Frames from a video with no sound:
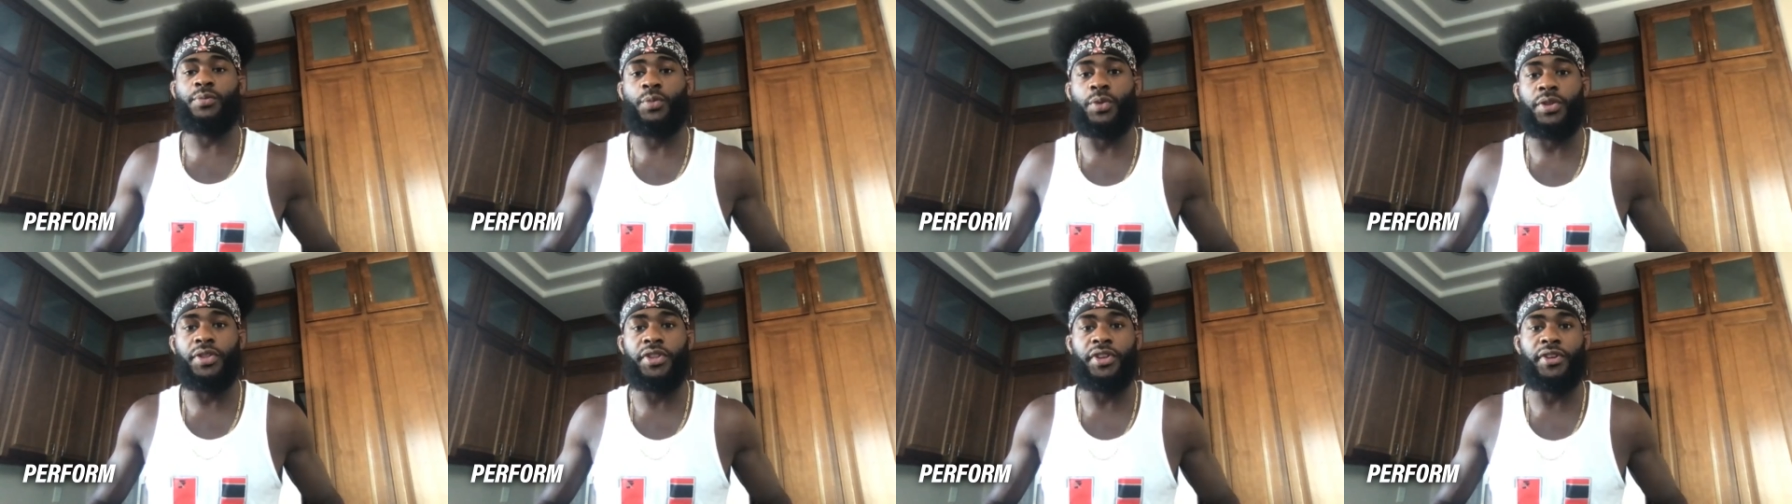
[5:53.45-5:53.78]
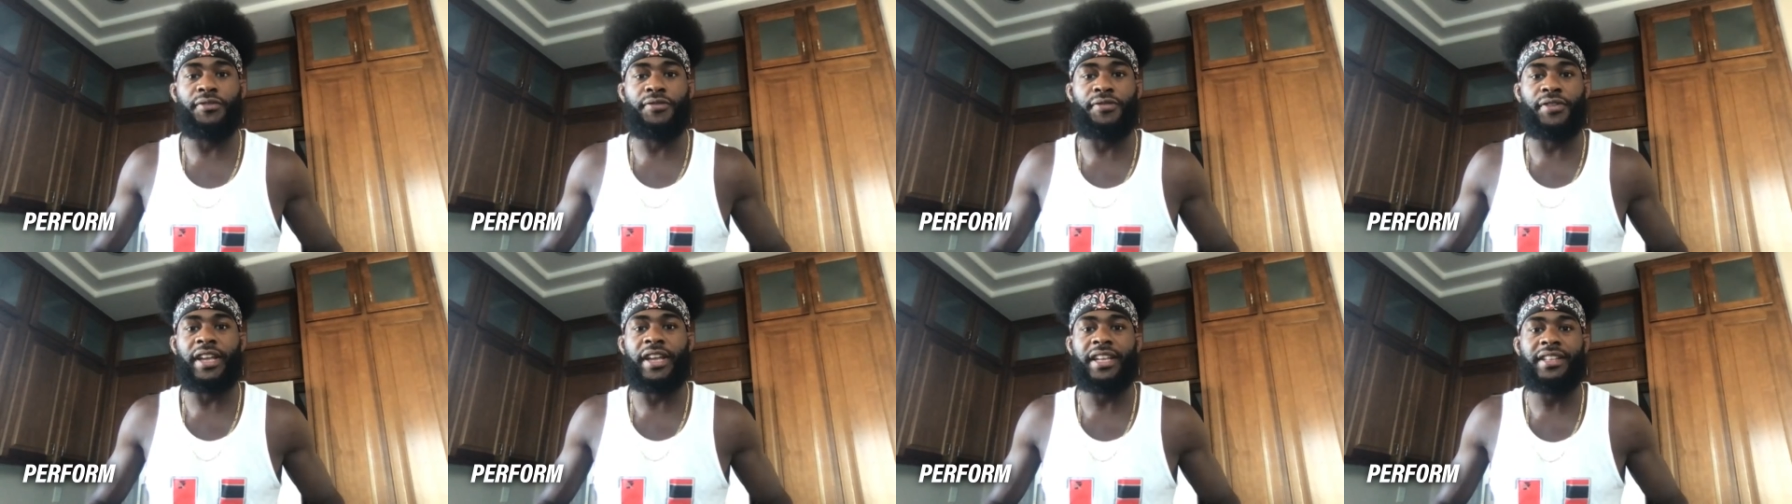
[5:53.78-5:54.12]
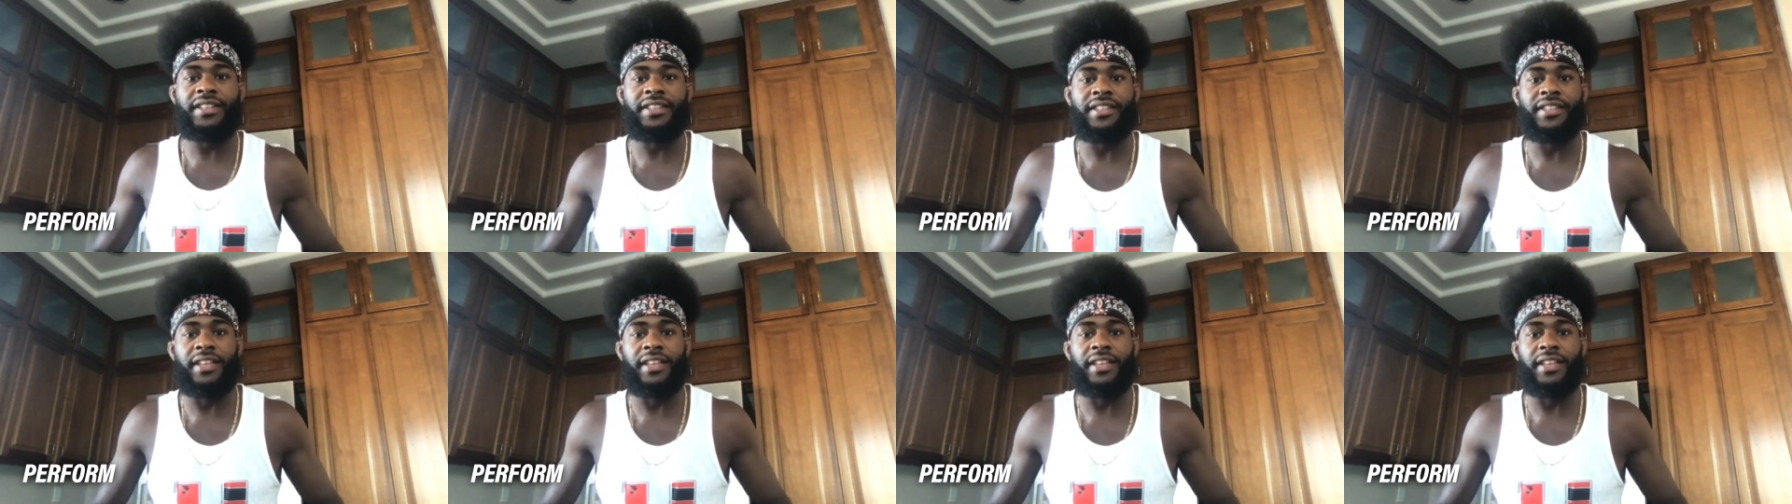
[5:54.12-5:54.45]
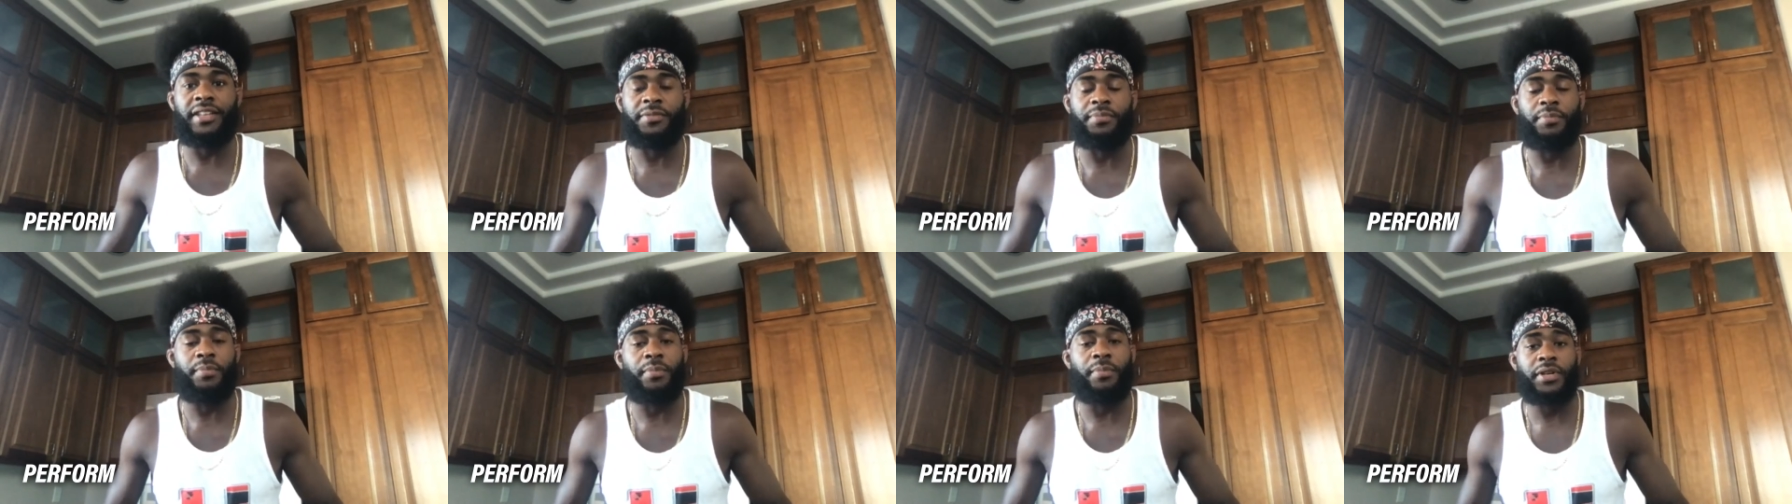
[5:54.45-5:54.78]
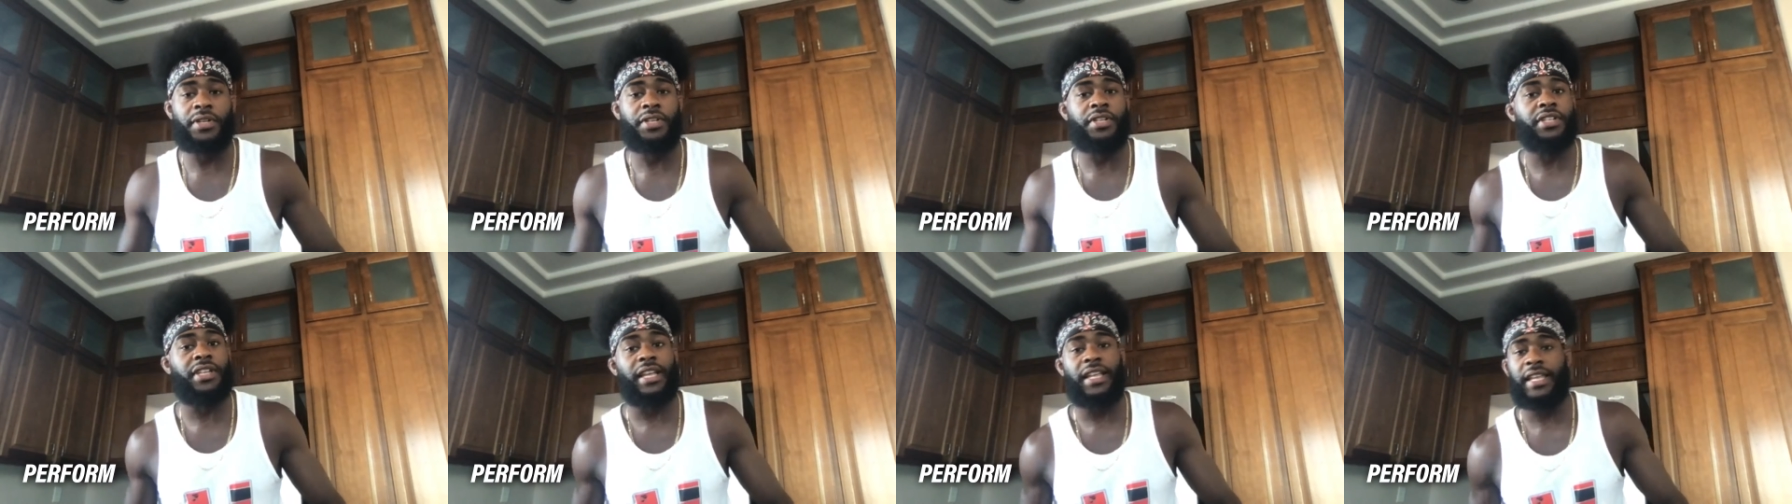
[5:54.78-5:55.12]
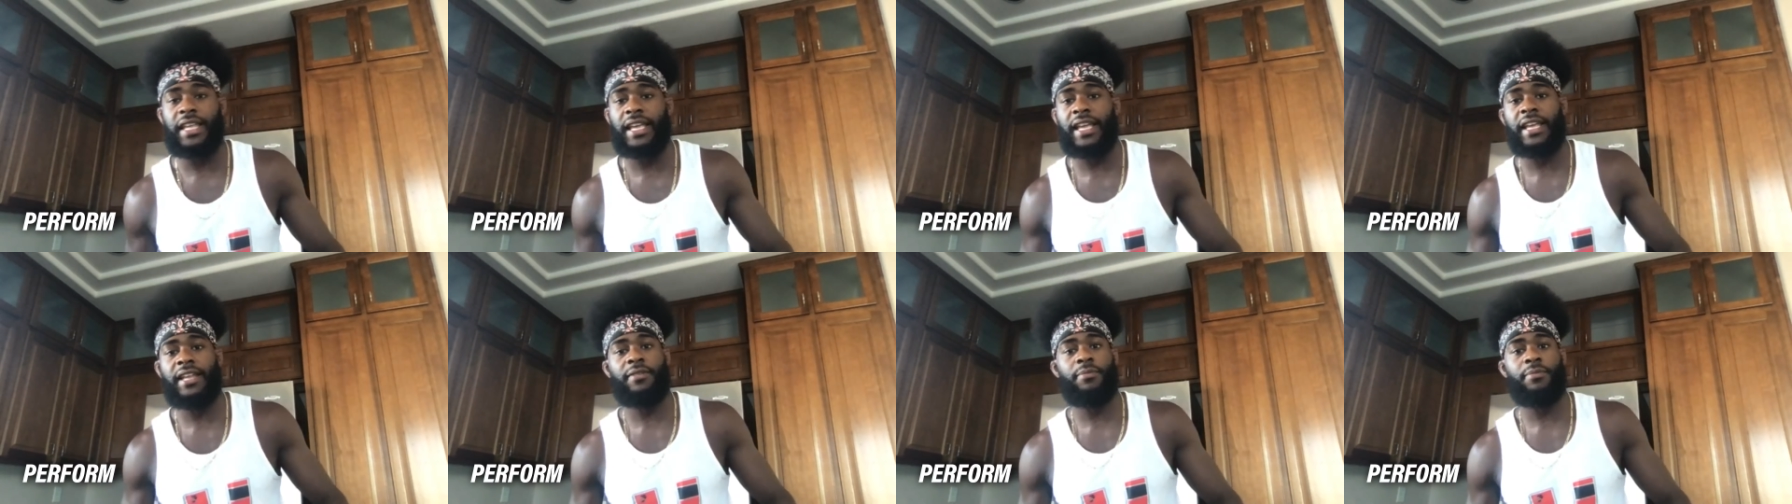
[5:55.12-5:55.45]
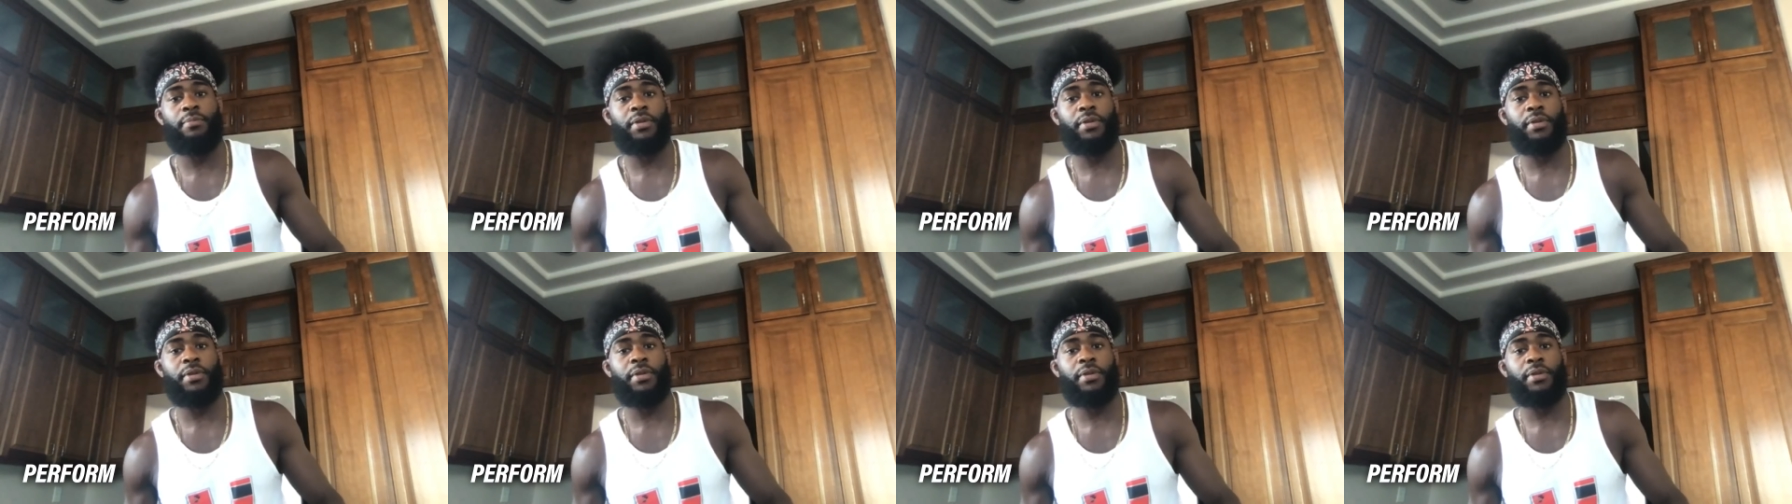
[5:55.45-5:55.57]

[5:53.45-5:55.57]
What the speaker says: win their fights as much as I can,